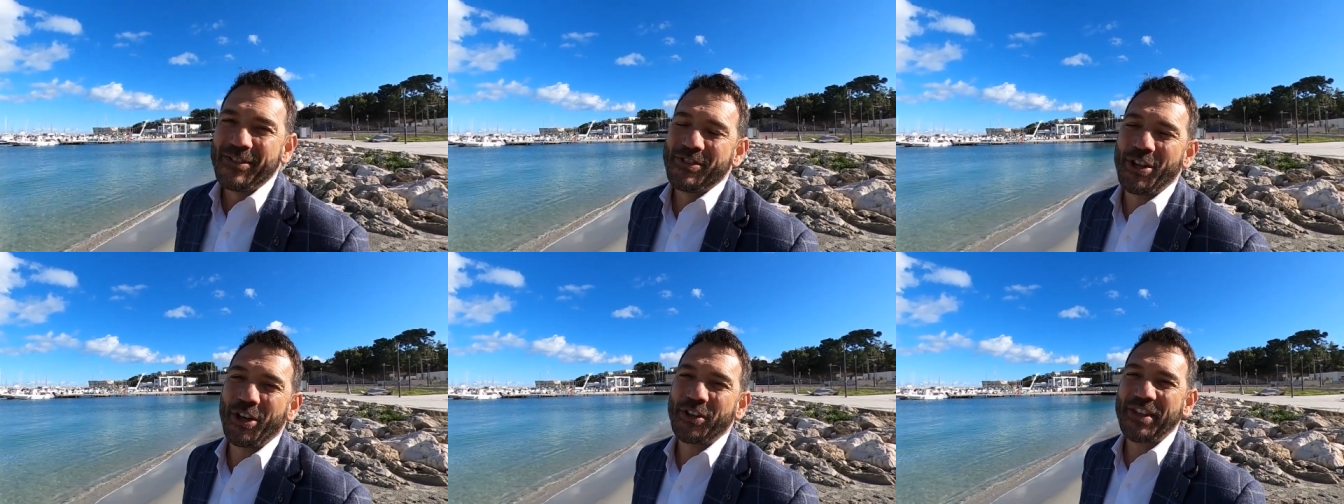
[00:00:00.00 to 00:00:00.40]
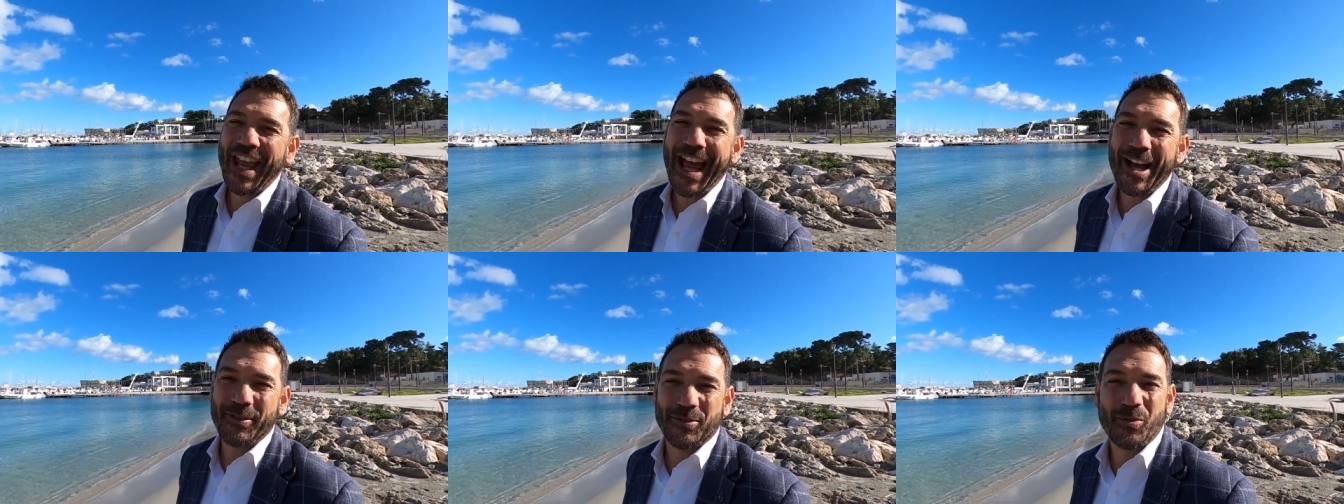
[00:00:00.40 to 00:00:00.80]
no
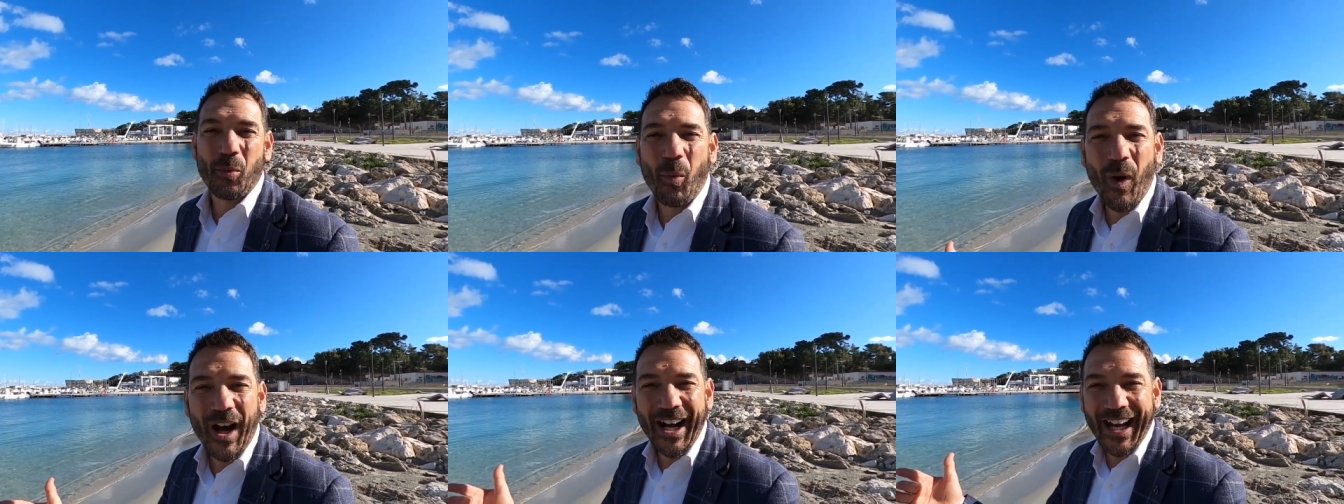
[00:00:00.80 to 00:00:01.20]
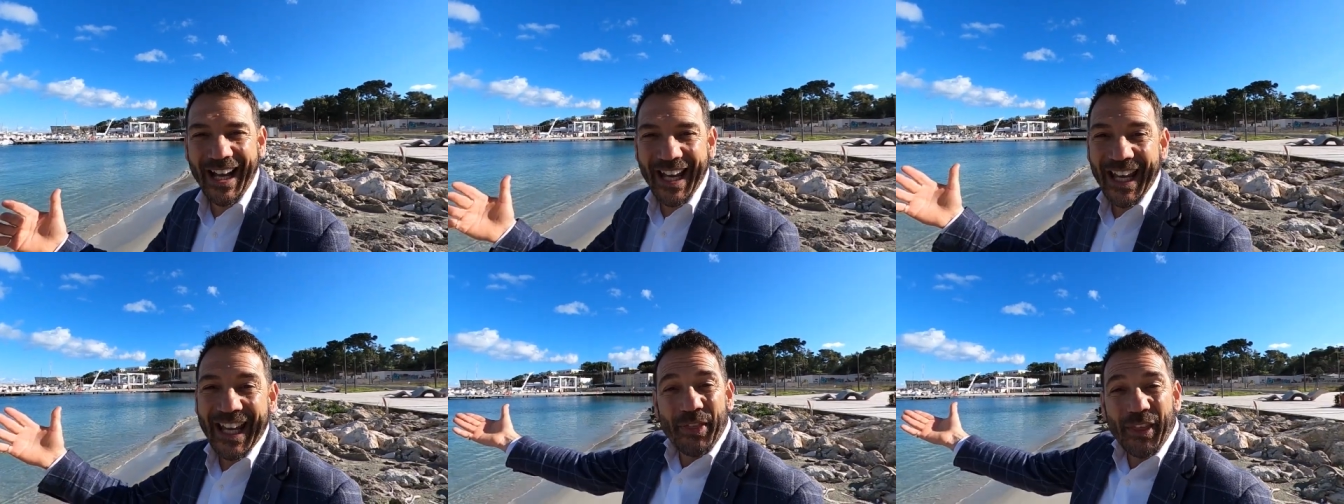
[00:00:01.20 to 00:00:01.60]
doubt
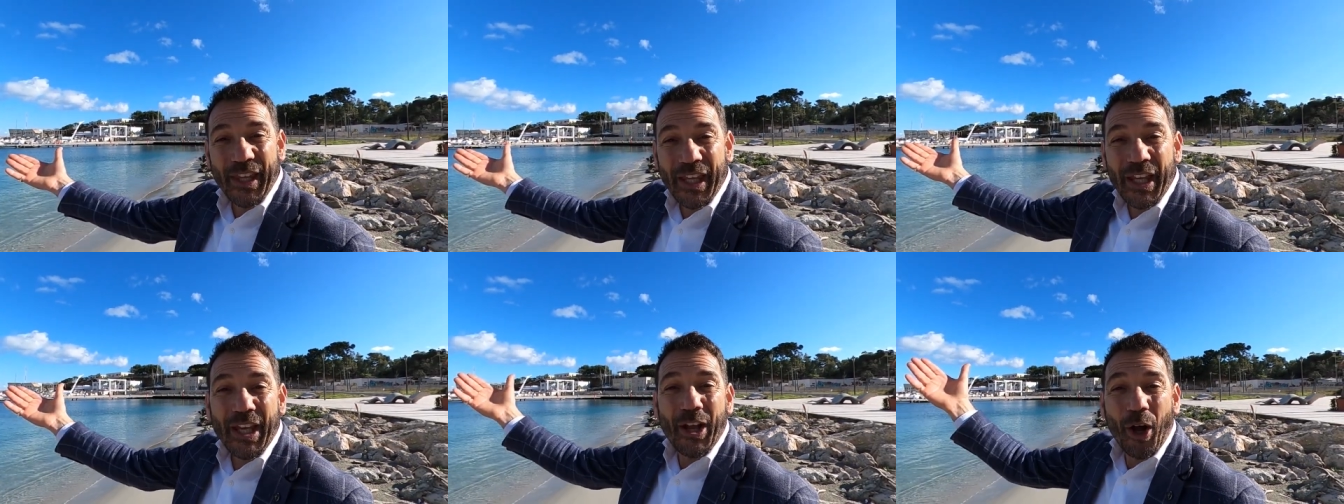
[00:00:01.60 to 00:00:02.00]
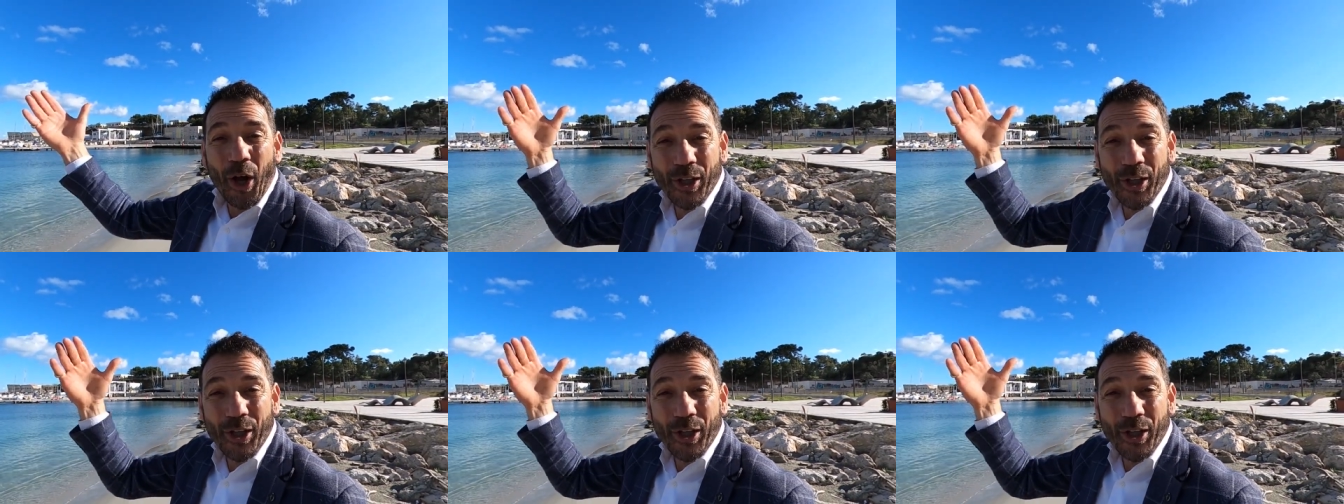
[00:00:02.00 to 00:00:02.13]
why the